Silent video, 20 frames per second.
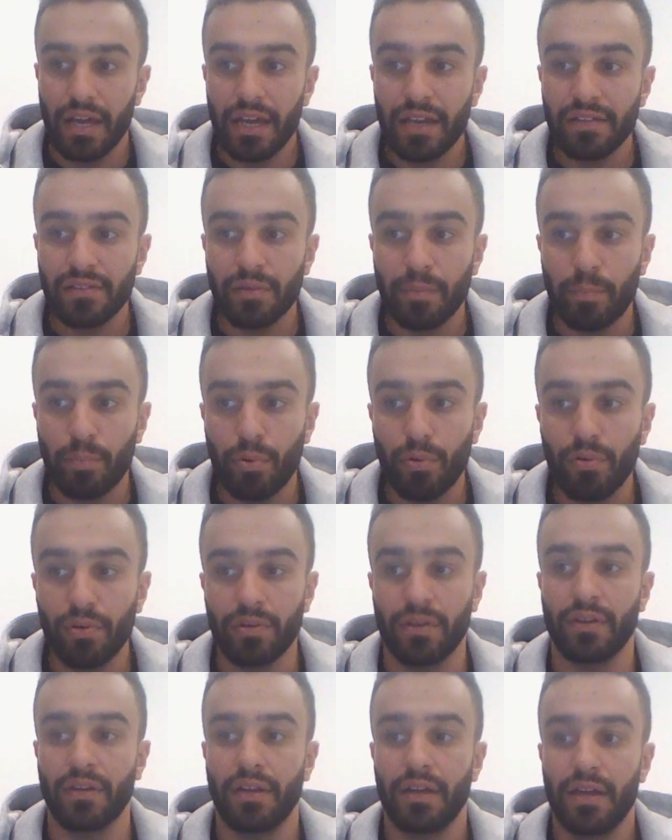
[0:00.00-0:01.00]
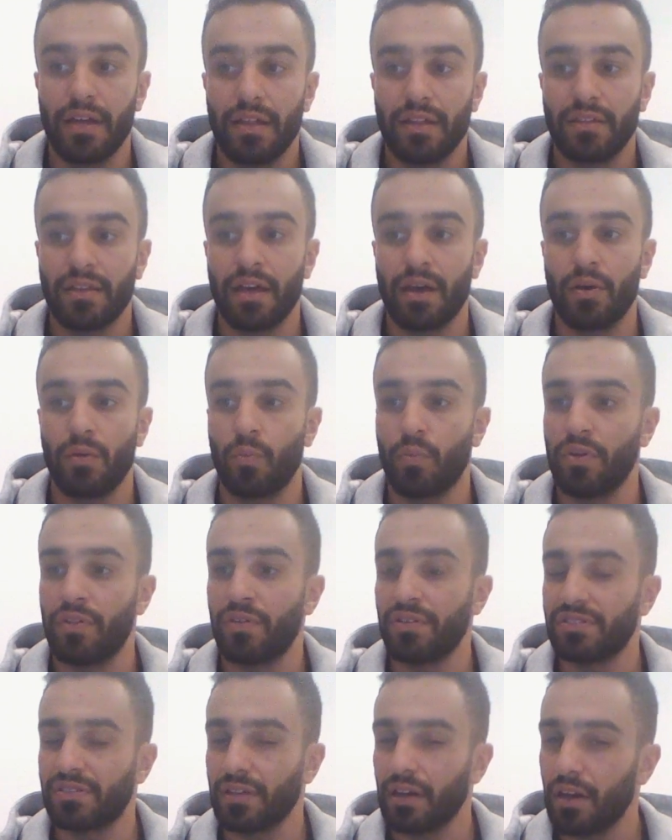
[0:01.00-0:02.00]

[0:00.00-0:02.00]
It is important that whether it's